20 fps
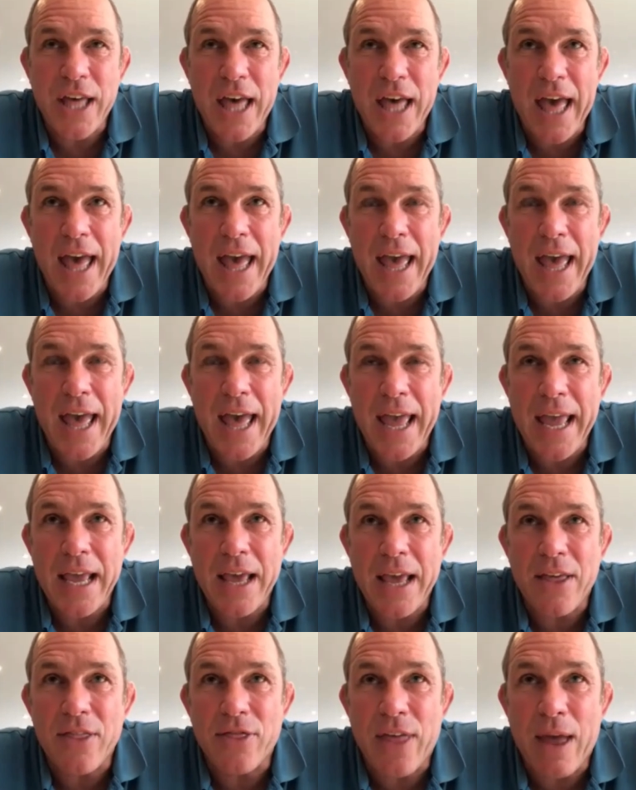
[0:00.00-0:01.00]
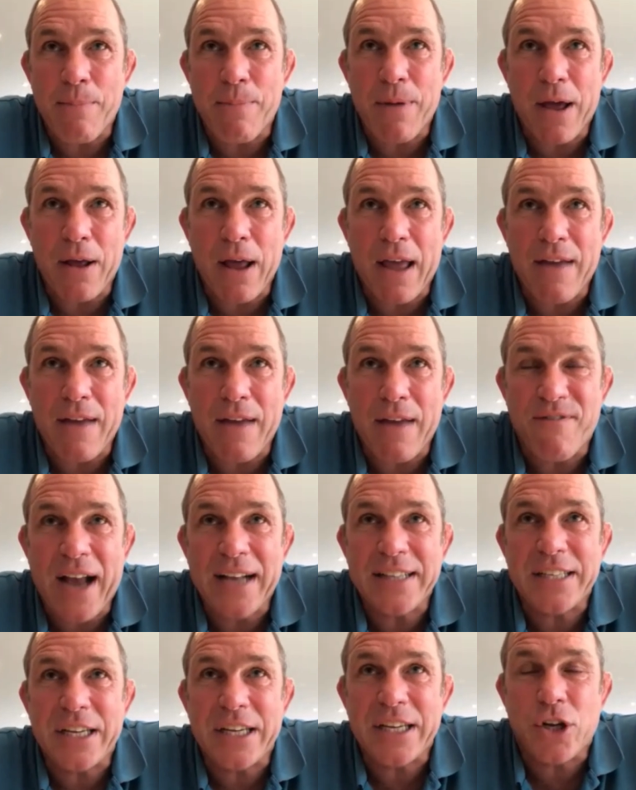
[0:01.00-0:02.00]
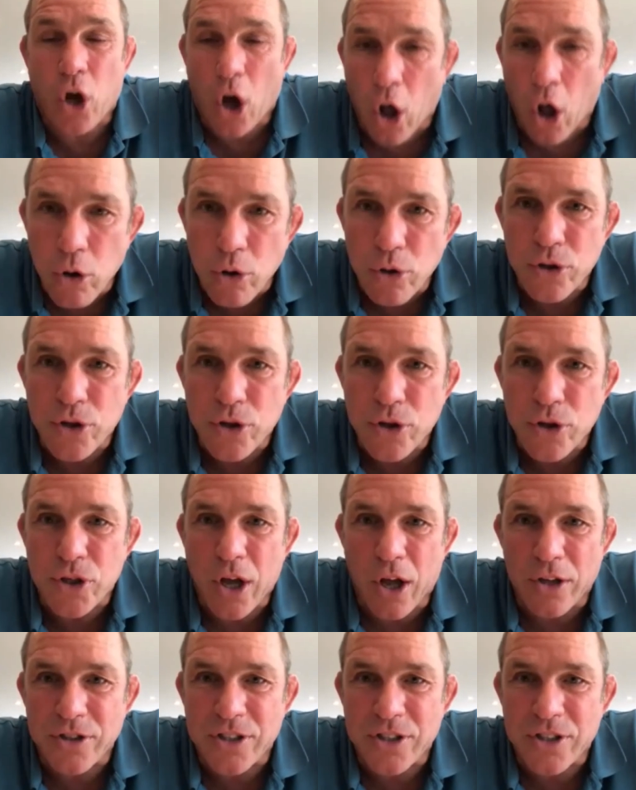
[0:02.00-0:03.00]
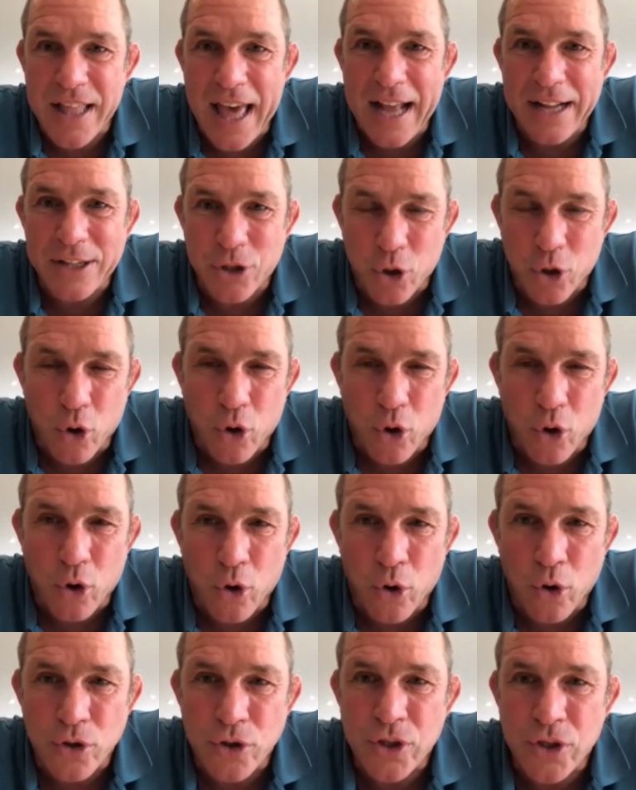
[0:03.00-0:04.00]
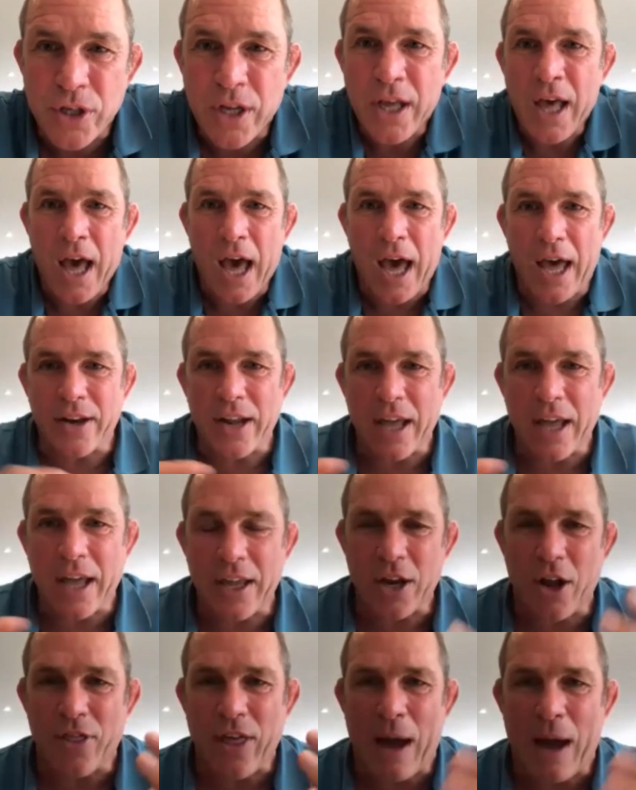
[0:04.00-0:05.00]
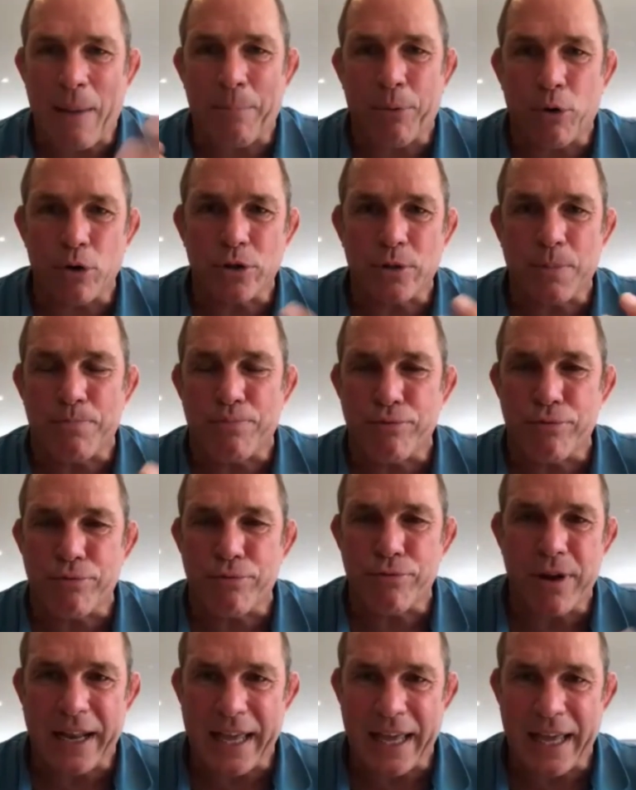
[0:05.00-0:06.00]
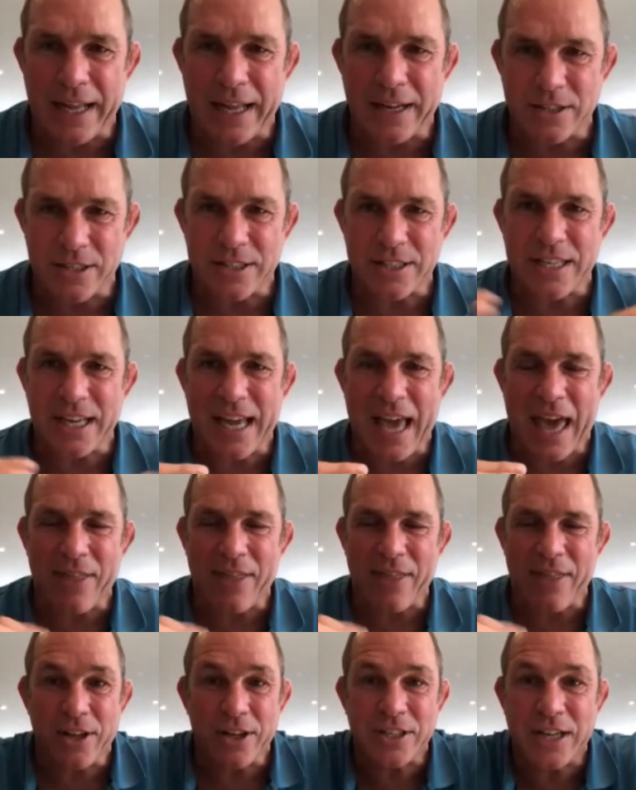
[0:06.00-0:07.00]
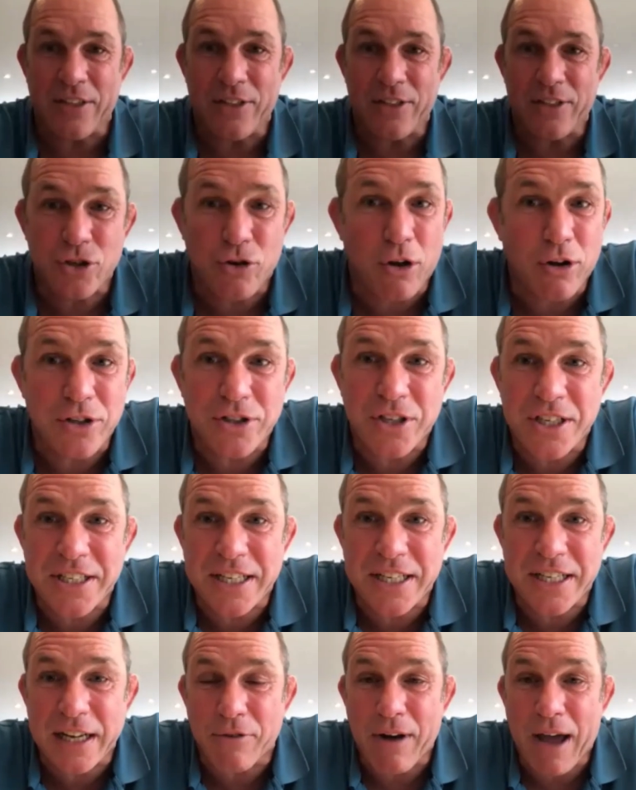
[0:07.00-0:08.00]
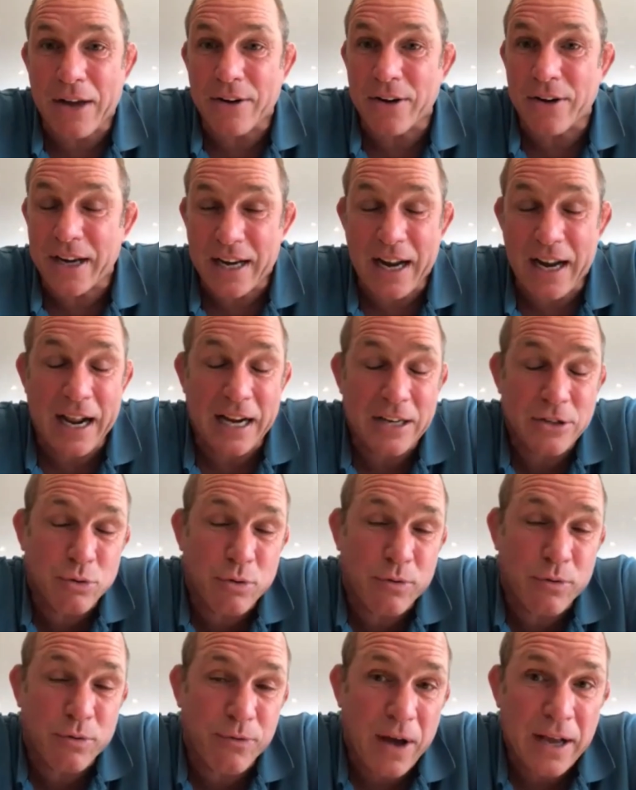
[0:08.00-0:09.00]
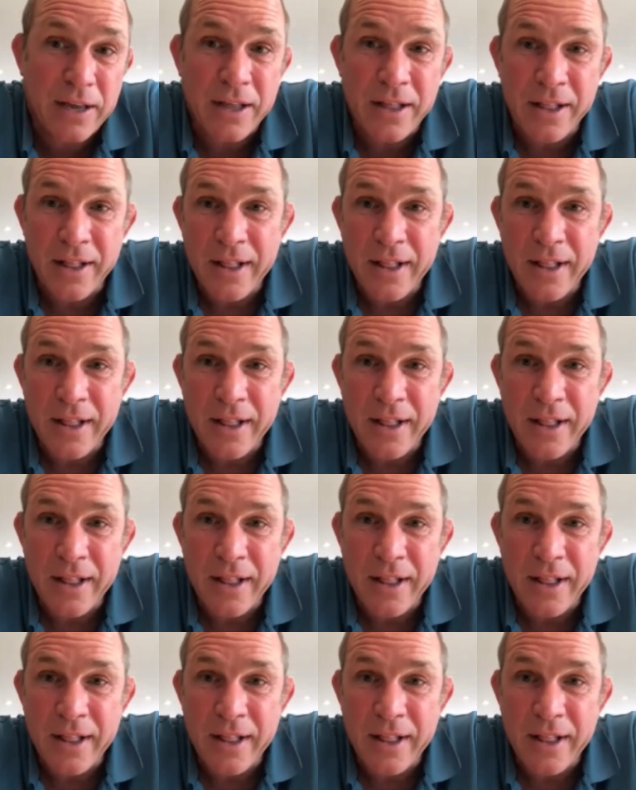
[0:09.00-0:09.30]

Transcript: they invited Colts onto their tours. That brought a brilliant togetherness. Now the strollers are still around, and in actual fact,